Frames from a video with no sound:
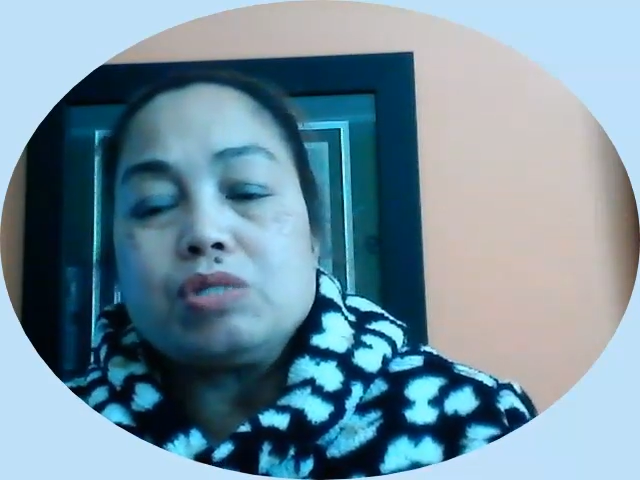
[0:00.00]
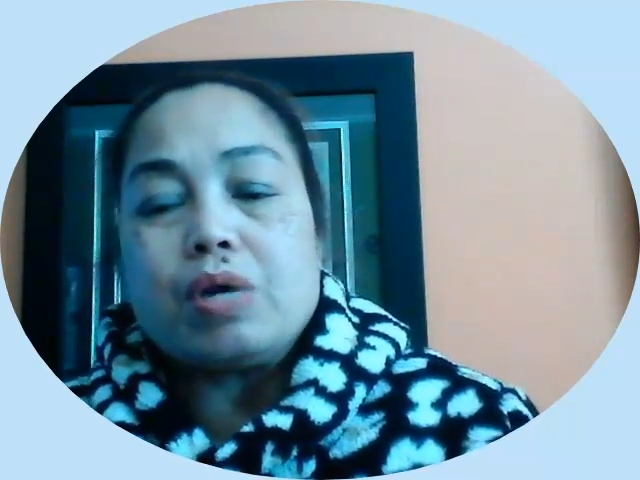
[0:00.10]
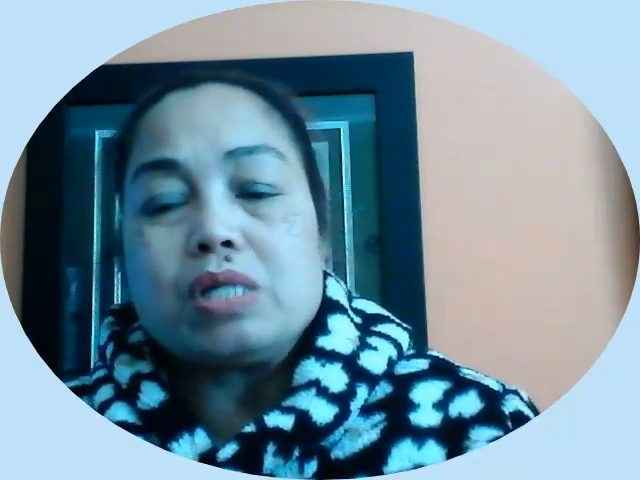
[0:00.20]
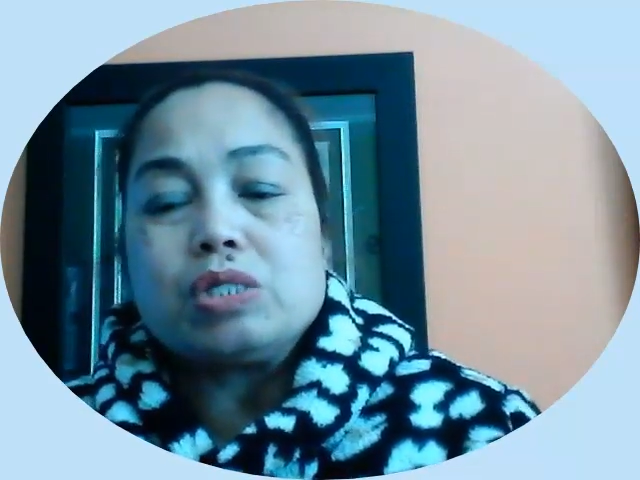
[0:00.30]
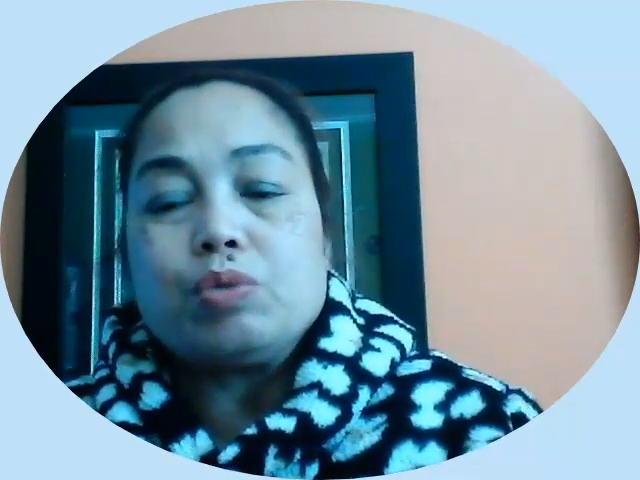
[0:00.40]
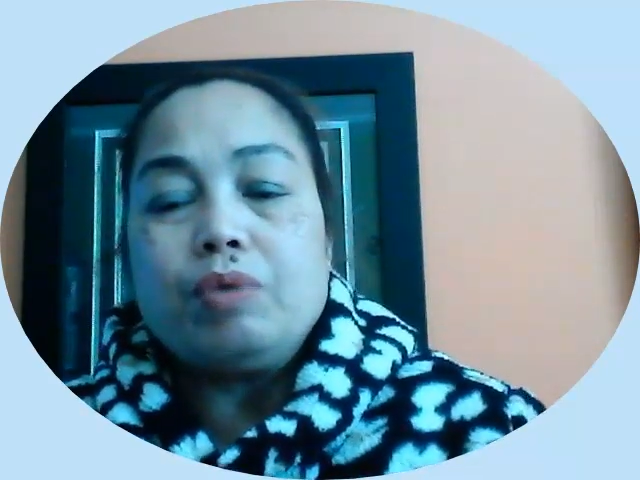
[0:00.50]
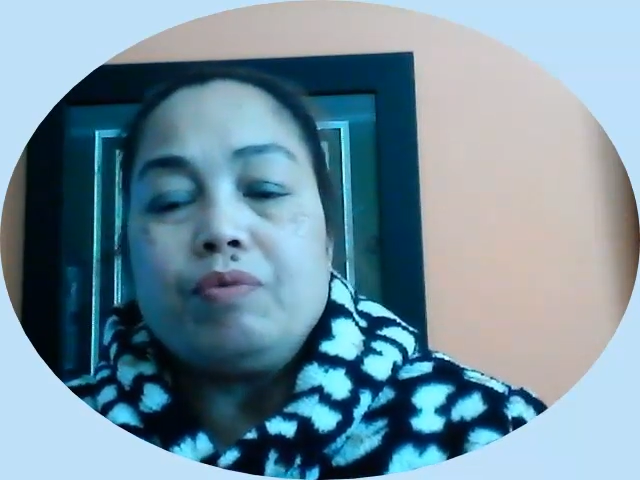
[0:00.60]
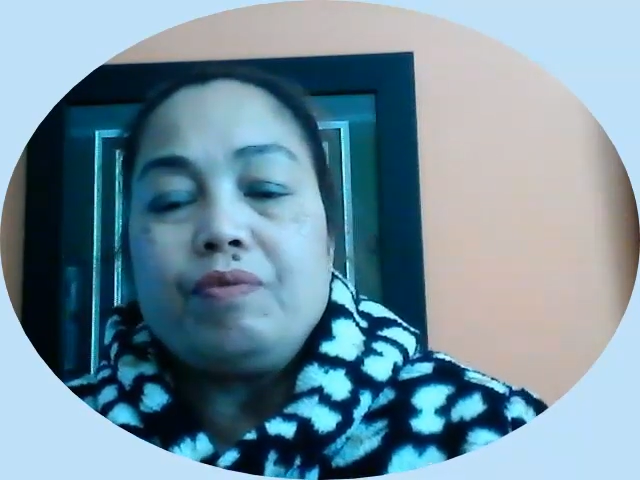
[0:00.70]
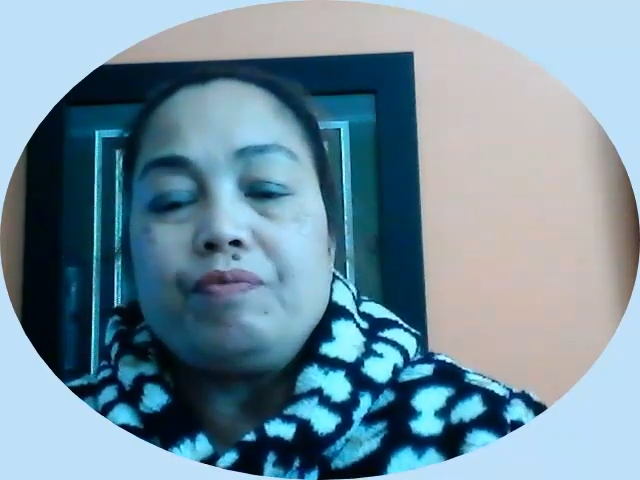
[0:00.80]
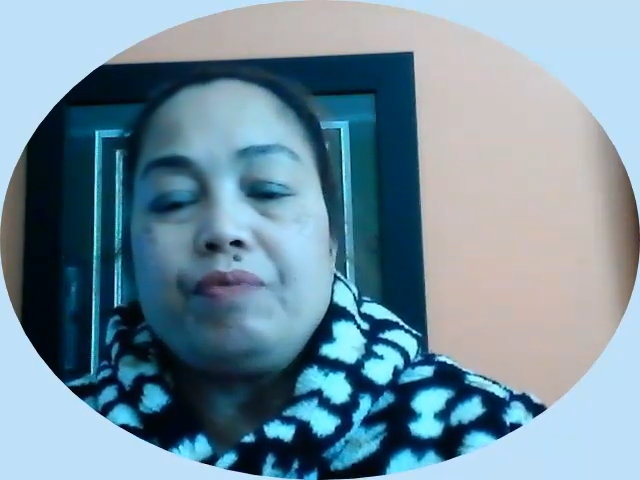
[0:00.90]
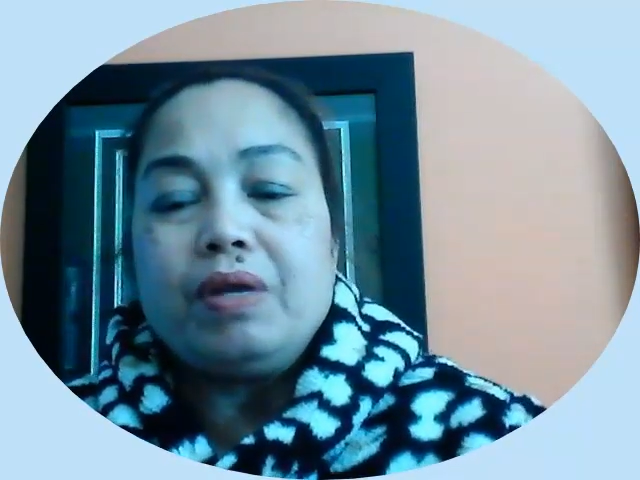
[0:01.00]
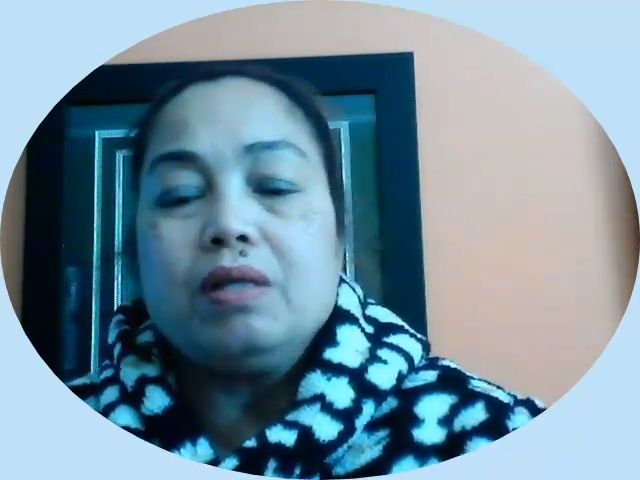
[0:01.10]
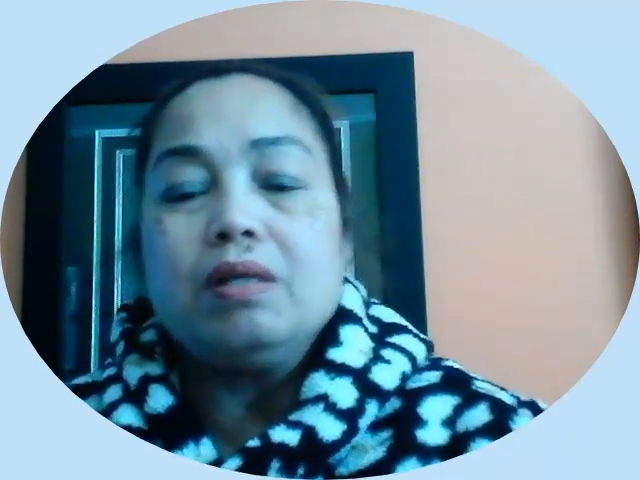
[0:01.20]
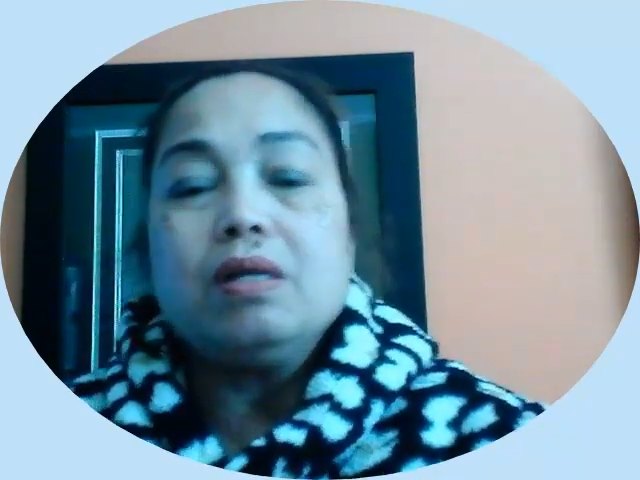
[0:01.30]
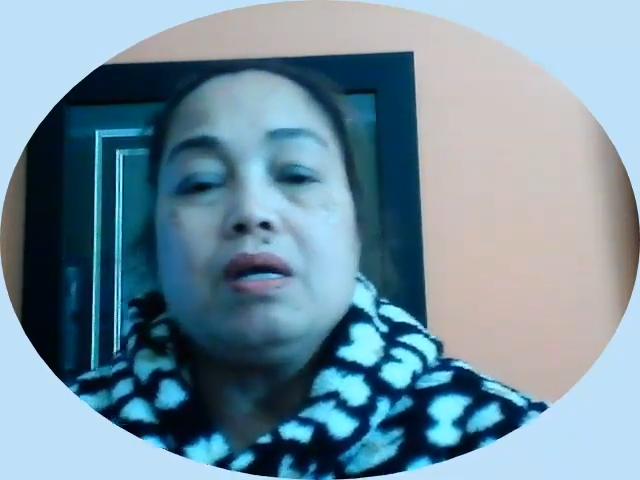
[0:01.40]
stress when we
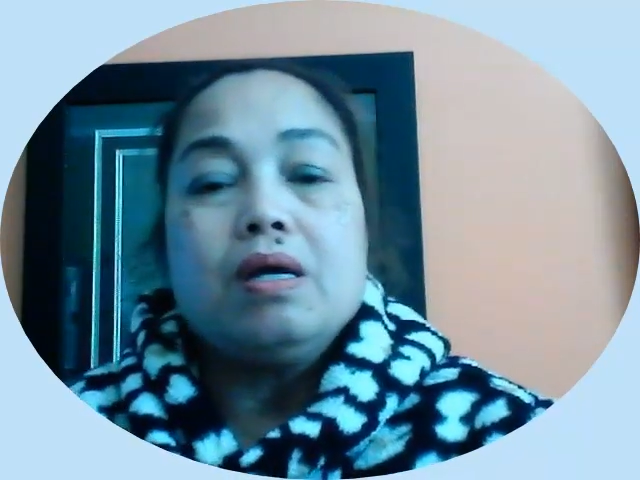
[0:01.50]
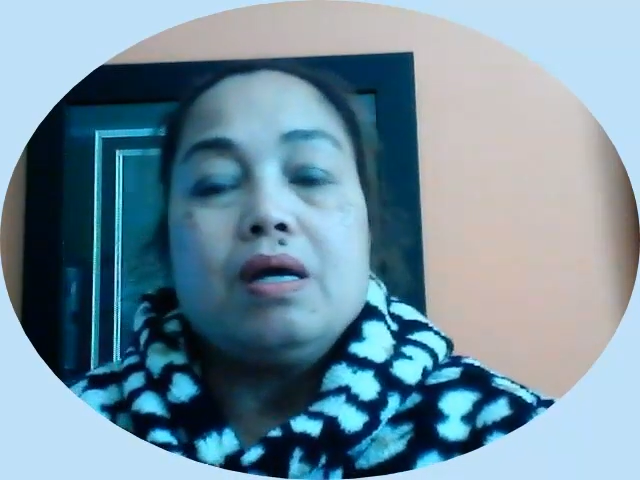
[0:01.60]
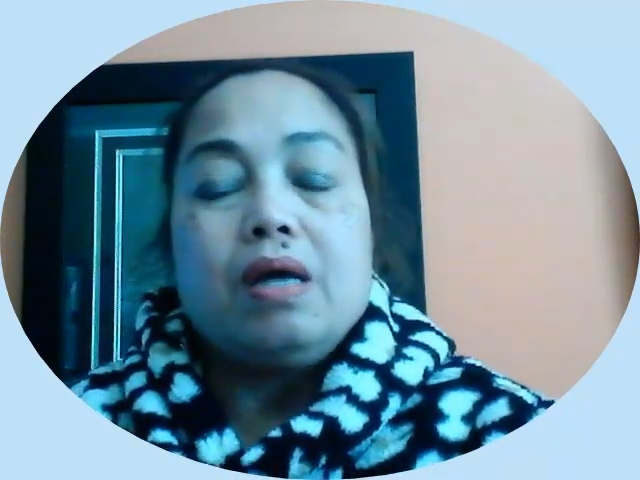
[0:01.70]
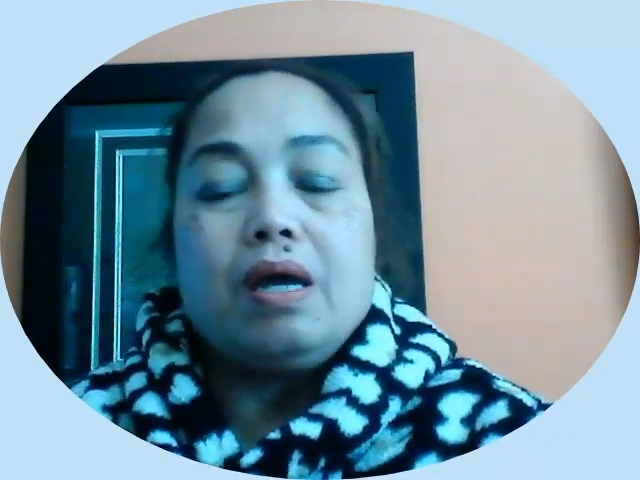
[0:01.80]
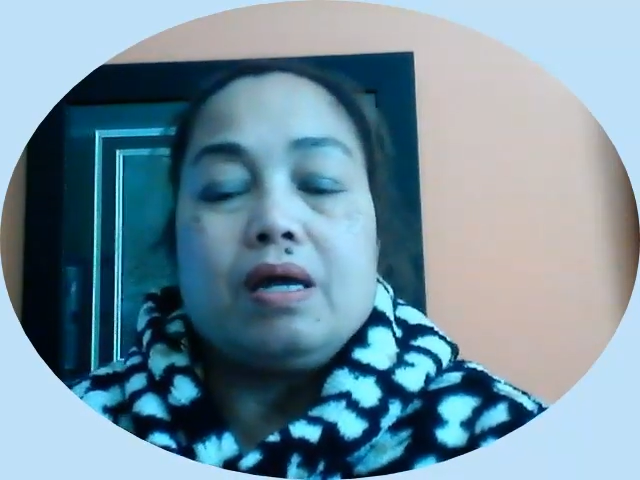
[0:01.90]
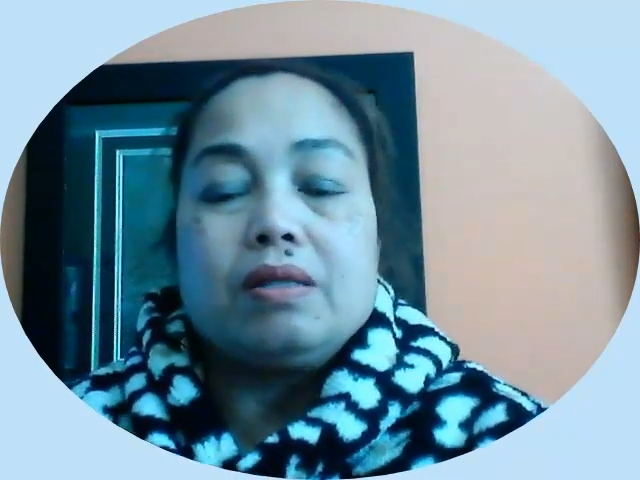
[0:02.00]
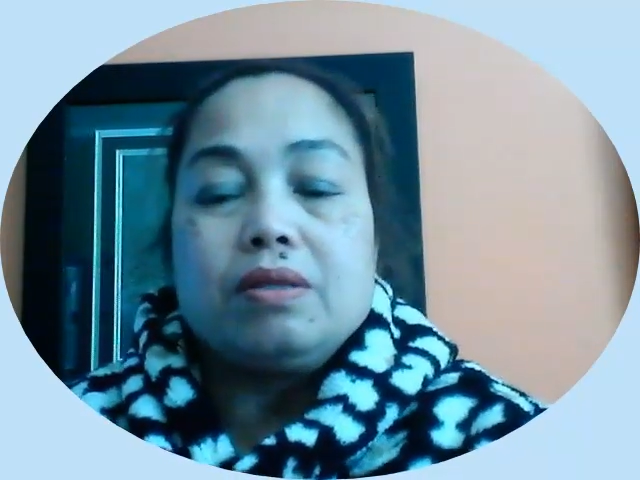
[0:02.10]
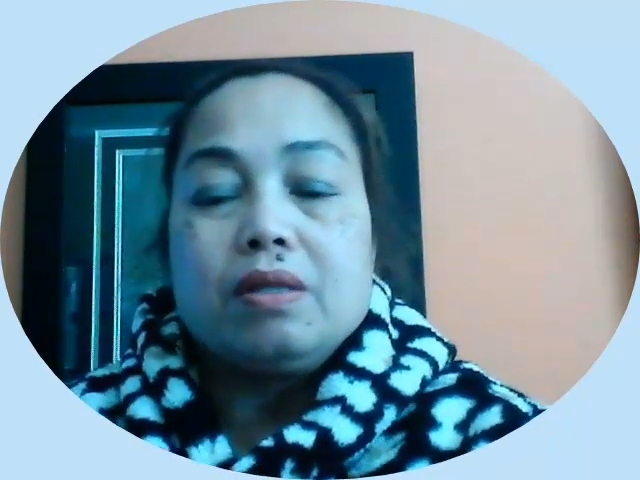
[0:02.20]
feel it,